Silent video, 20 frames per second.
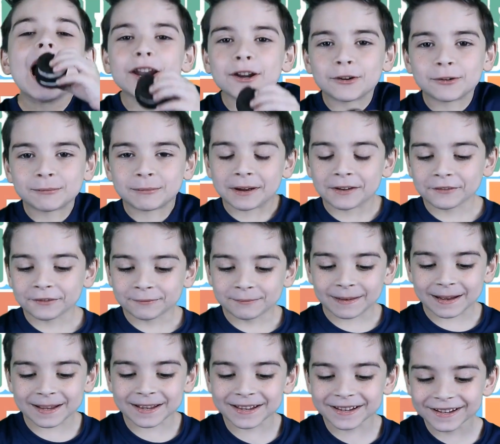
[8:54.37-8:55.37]
No, my
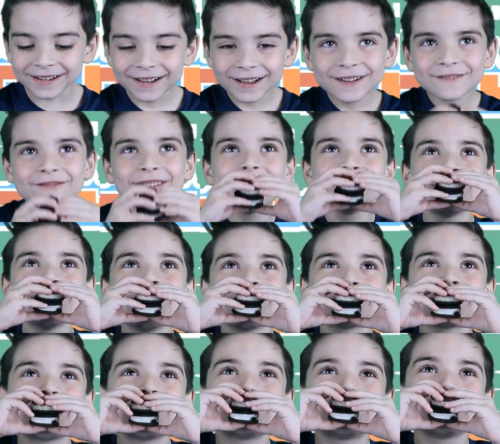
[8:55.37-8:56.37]

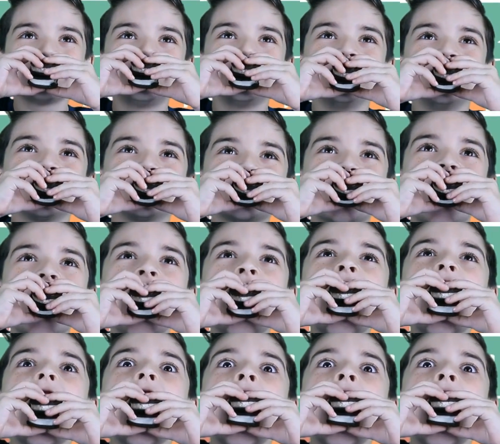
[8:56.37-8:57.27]
mom can't fit that like that.